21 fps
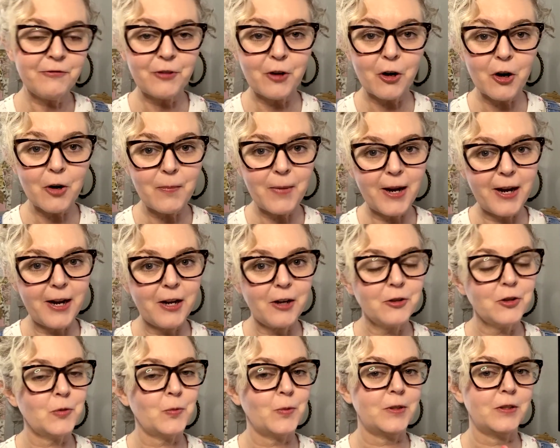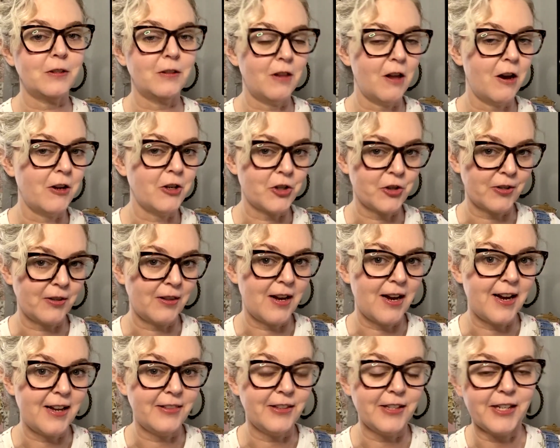farmhouse with the laundry
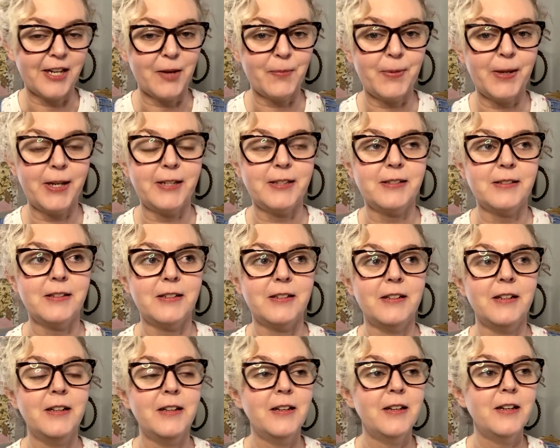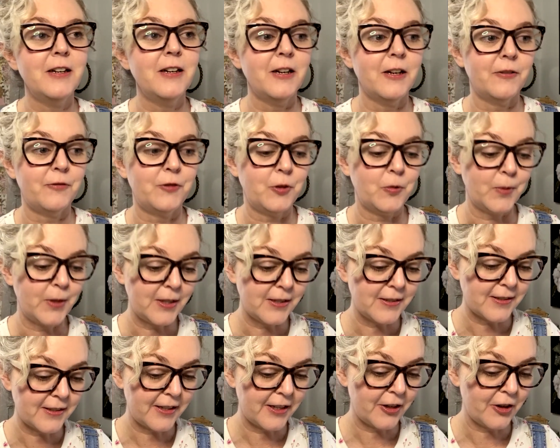line that I painted a few
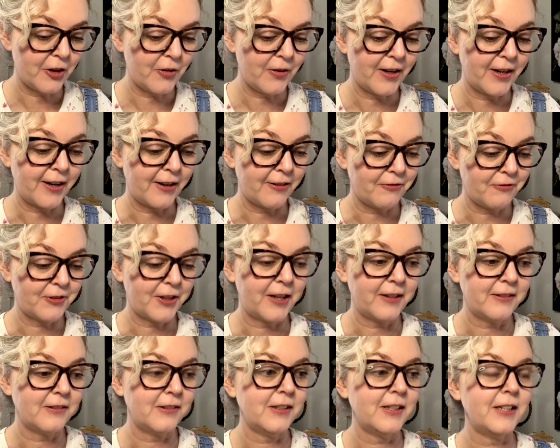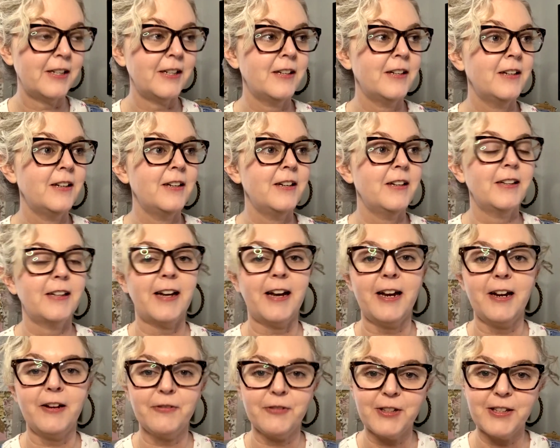weeks ago, and I finally
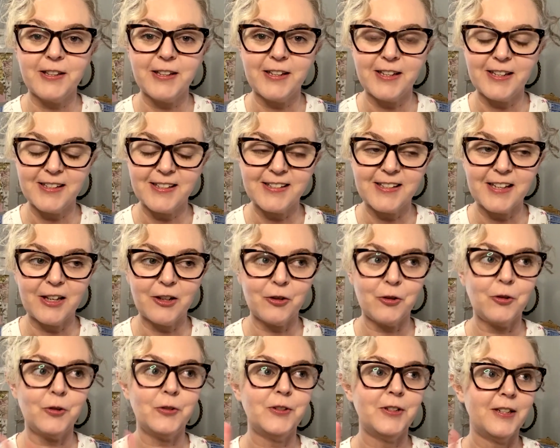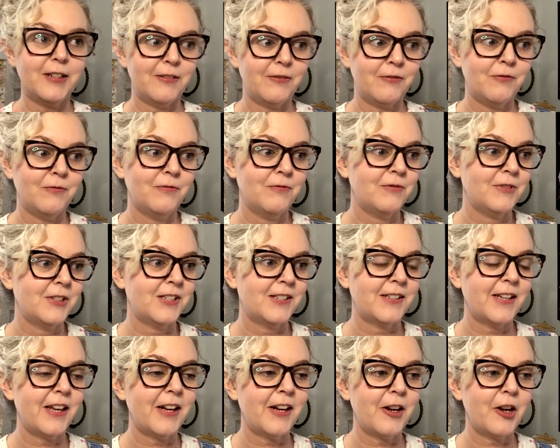got everything settled and
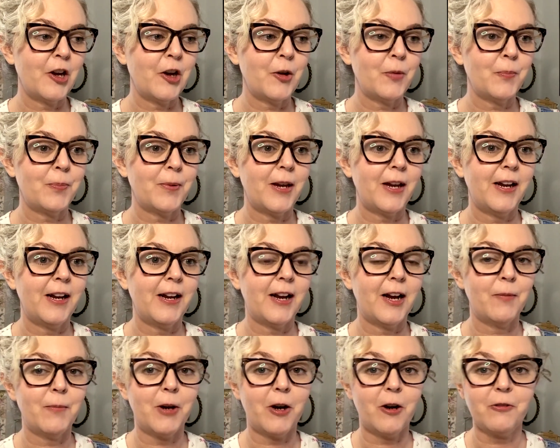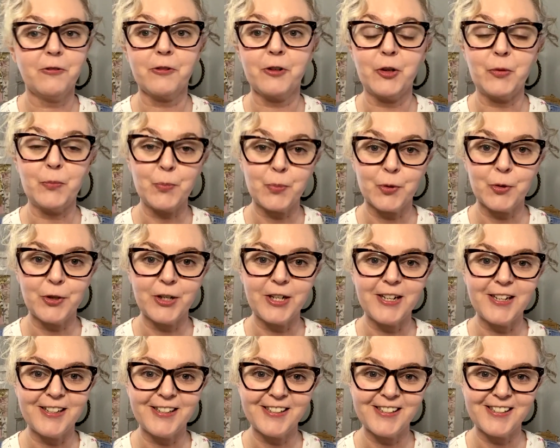set up, and I'm offering
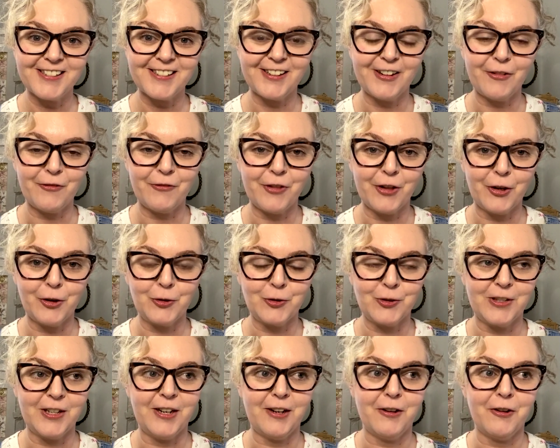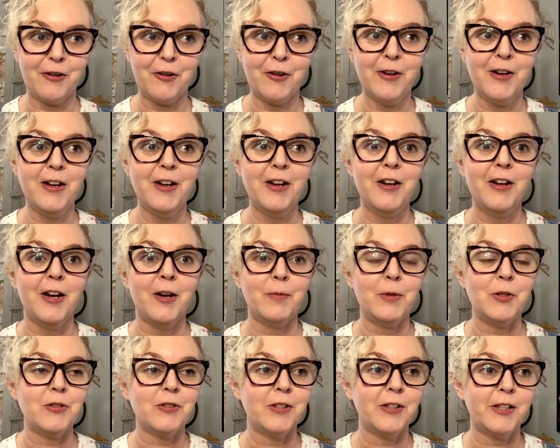prints of those now.
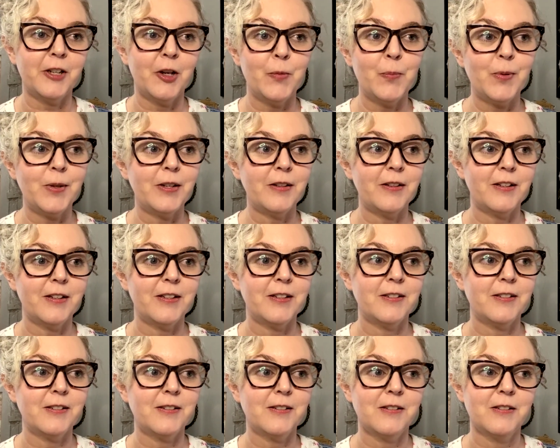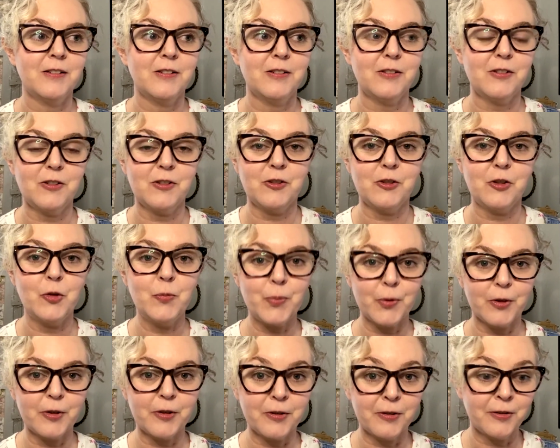I'm using a company that is
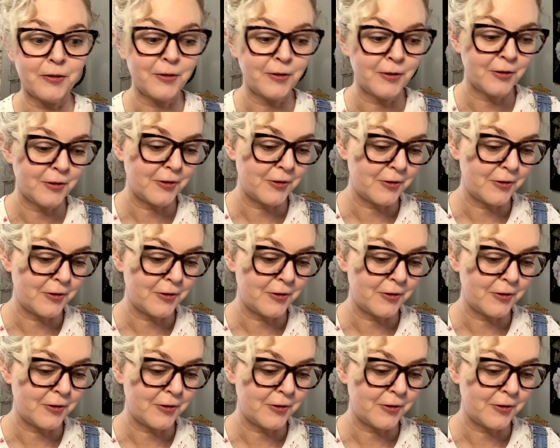super,